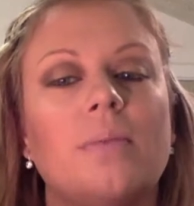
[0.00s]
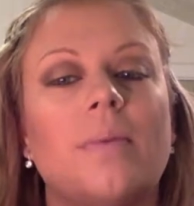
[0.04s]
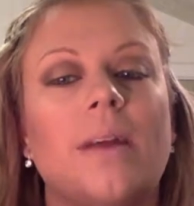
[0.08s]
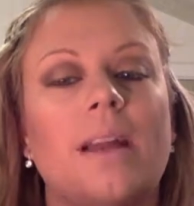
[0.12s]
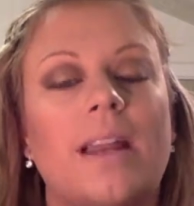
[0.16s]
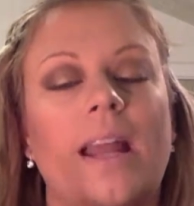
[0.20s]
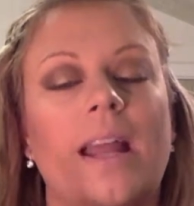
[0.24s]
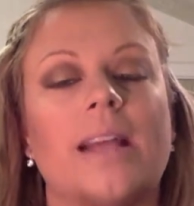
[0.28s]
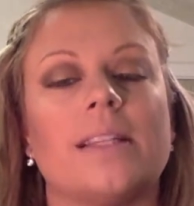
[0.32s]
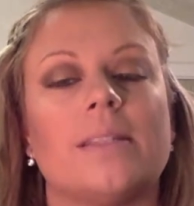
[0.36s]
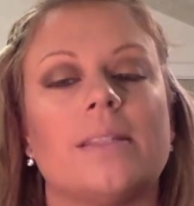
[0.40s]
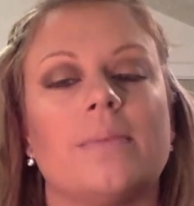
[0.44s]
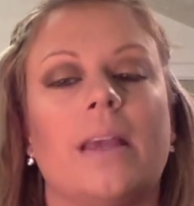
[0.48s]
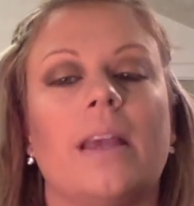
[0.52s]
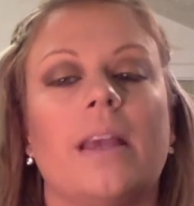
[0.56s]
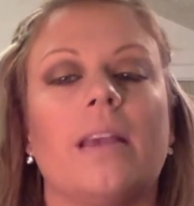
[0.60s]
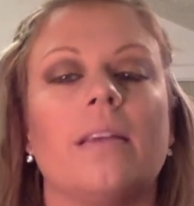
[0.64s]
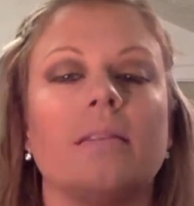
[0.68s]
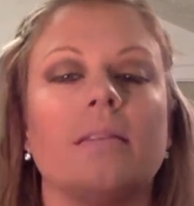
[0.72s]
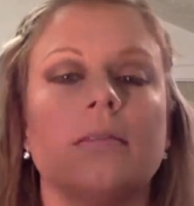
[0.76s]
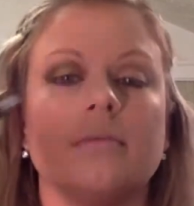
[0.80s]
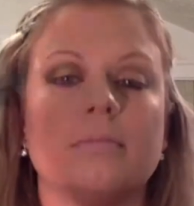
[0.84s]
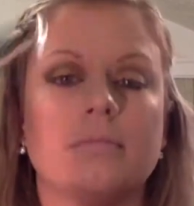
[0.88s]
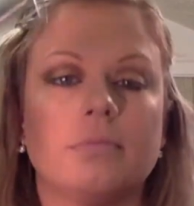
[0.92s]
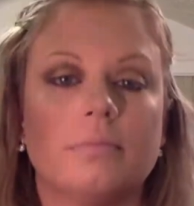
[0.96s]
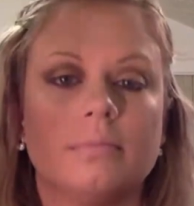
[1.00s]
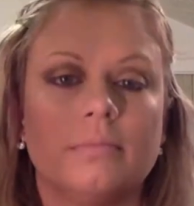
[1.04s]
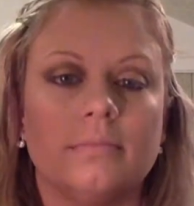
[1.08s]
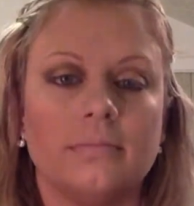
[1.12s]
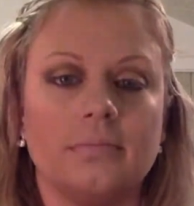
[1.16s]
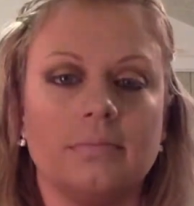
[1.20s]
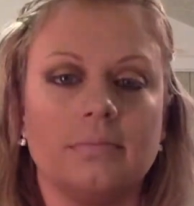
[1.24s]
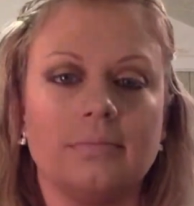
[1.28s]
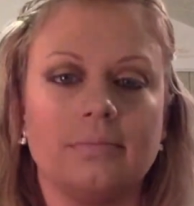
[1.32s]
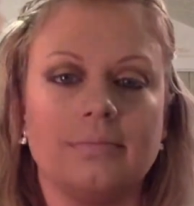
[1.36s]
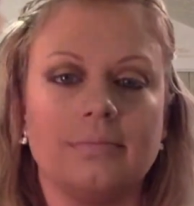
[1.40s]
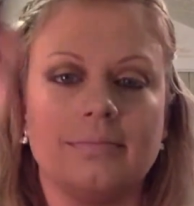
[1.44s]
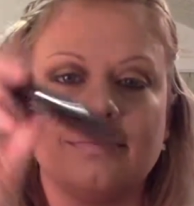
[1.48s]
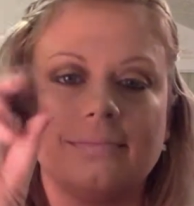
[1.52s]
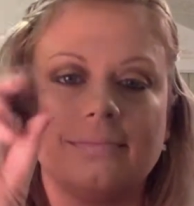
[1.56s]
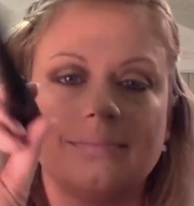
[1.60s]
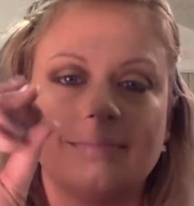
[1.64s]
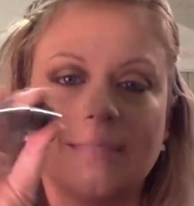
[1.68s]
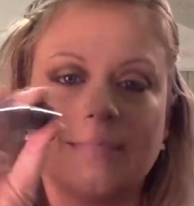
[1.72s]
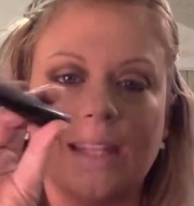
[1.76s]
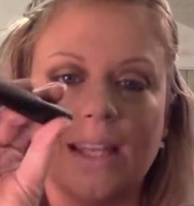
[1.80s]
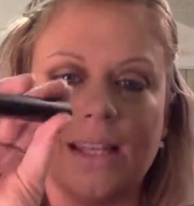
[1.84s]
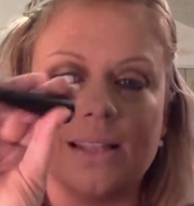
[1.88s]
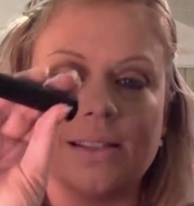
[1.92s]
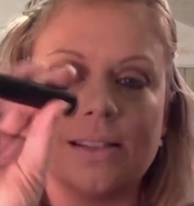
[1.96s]
might ask me,
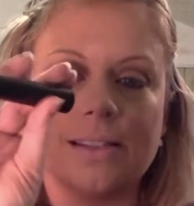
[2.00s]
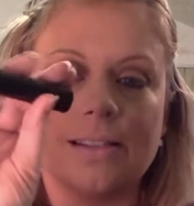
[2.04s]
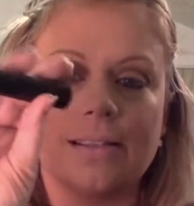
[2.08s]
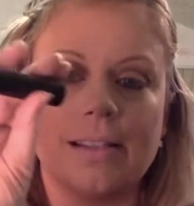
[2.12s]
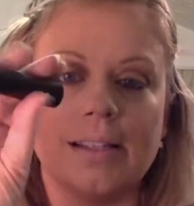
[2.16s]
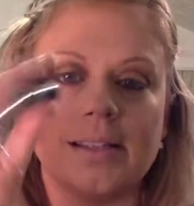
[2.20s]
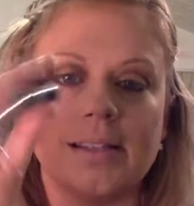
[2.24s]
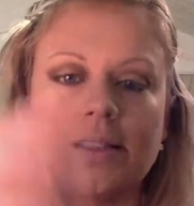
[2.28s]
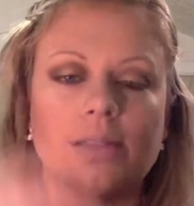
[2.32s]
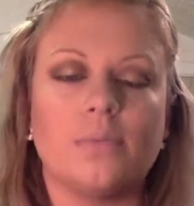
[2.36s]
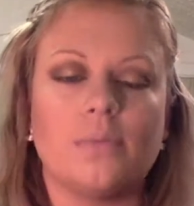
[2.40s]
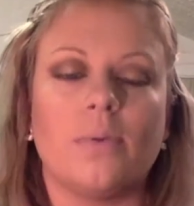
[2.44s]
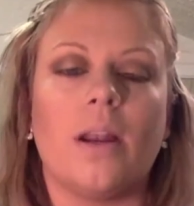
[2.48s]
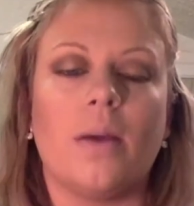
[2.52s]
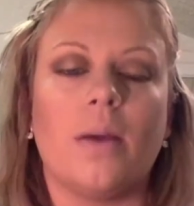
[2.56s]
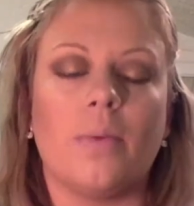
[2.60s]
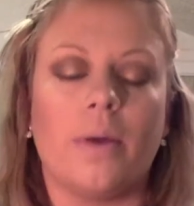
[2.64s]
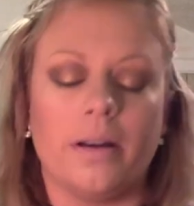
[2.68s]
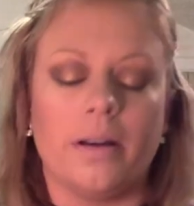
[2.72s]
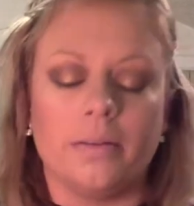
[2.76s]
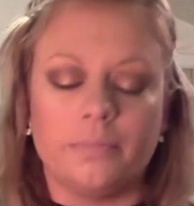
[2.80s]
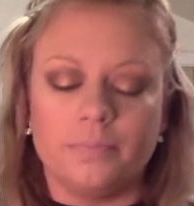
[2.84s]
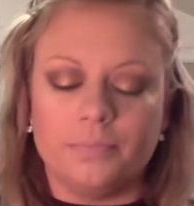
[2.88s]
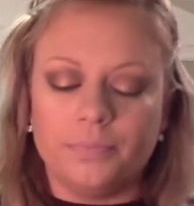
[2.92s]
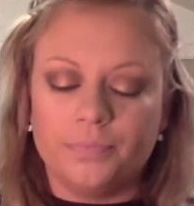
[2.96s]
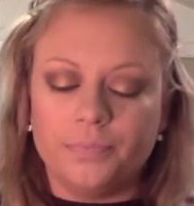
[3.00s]
this is what I wear.